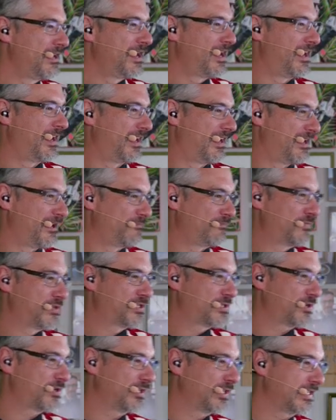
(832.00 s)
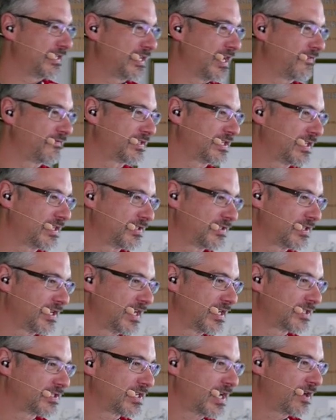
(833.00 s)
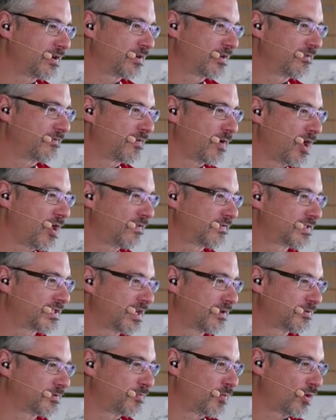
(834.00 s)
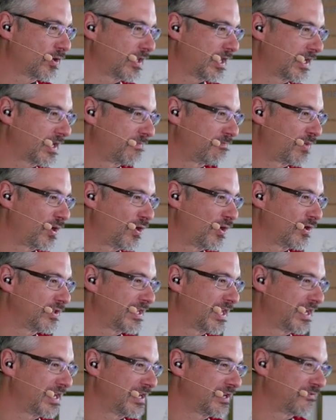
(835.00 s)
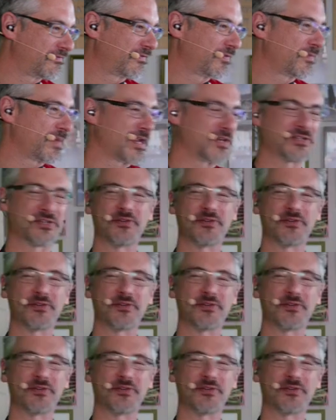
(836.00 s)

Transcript: uh, Surly Dev says uh, sound, Evolve sounds more like a burn than an information